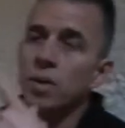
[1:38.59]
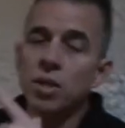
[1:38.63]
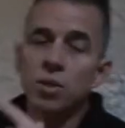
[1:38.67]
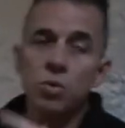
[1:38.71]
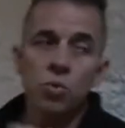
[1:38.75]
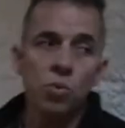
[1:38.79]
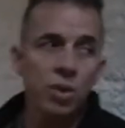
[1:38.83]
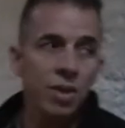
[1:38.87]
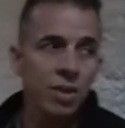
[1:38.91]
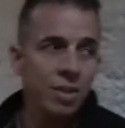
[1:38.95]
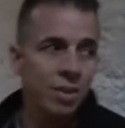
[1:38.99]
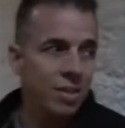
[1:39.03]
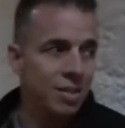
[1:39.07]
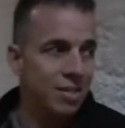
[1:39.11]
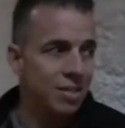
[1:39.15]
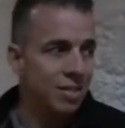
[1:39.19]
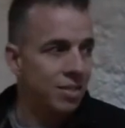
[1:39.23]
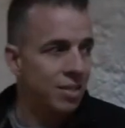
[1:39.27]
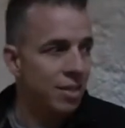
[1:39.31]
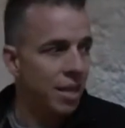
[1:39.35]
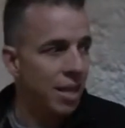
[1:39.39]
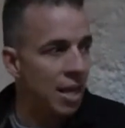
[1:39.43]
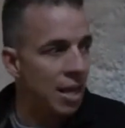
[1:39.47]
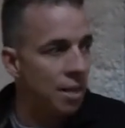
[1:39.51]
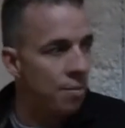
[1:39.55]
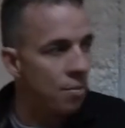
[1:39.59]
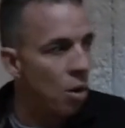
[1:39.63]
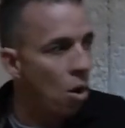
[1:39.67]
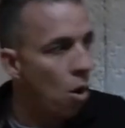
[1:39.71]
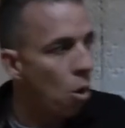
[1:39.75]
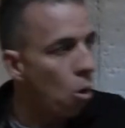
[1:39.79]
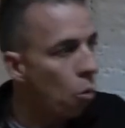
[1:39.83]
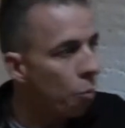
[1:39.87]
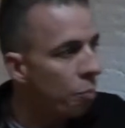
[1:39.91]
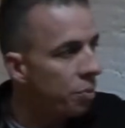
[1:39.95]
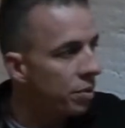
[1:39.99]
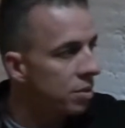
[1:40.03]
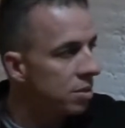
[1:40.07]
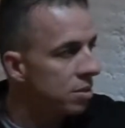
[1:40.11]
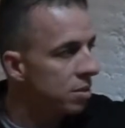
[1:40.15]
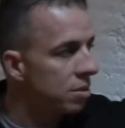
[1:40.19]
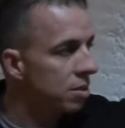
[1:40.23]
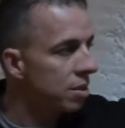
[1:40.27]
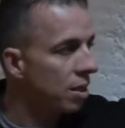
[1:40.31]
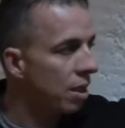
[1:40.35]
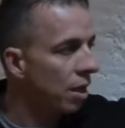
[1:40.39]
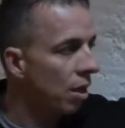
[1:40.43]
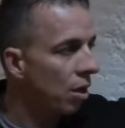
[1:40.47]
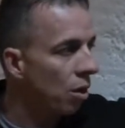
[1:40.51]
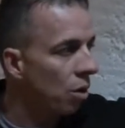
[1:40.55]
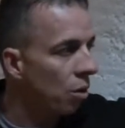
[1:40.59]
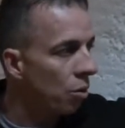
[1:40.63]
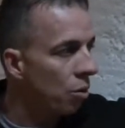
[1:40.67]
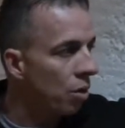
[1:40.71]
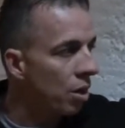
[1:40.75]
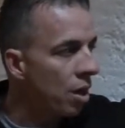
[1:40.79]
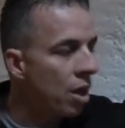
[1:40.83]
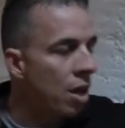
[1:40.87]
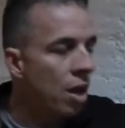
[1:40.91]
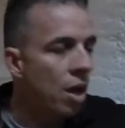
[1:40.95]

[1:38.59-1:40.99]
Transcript: doing this same open cell